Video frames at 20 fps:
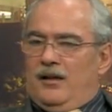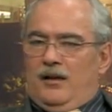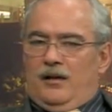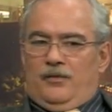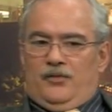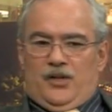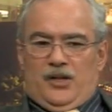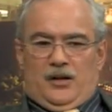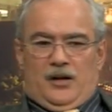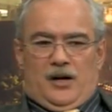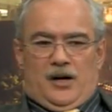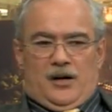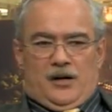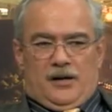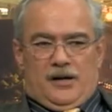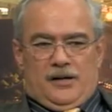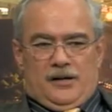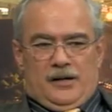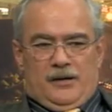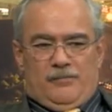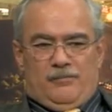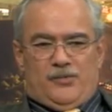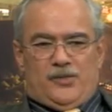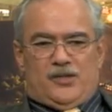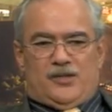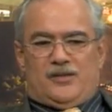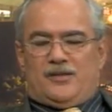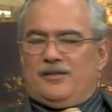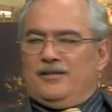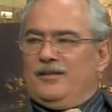There are
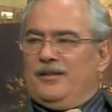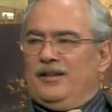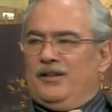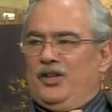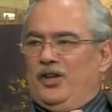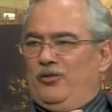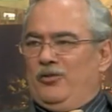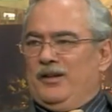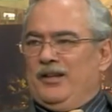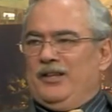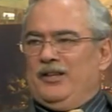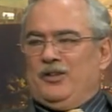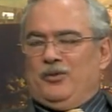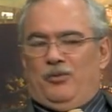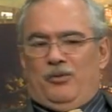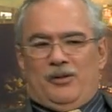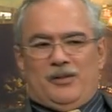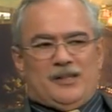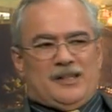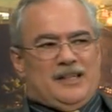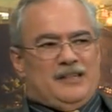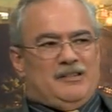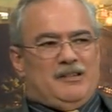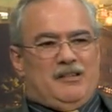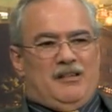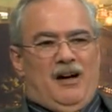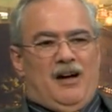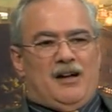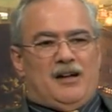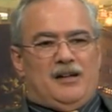Arabs, and no one in the world can
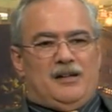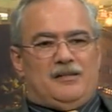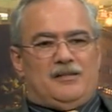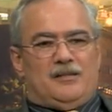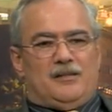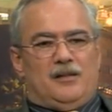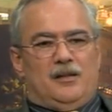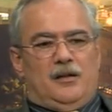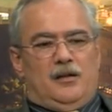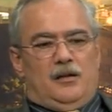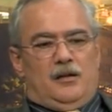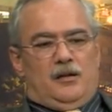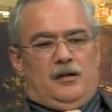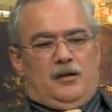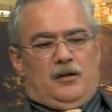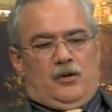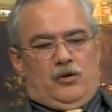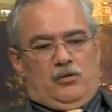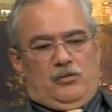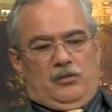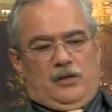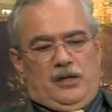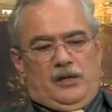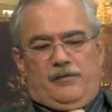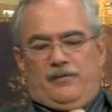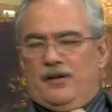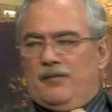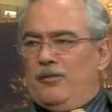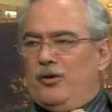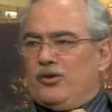deny it, who
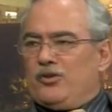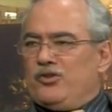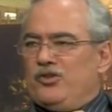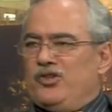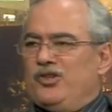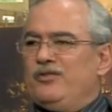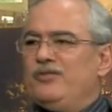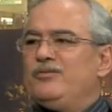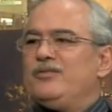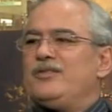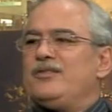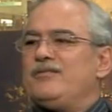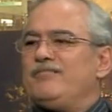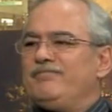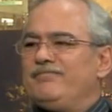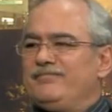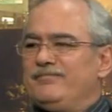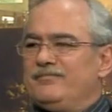live amongst Jews.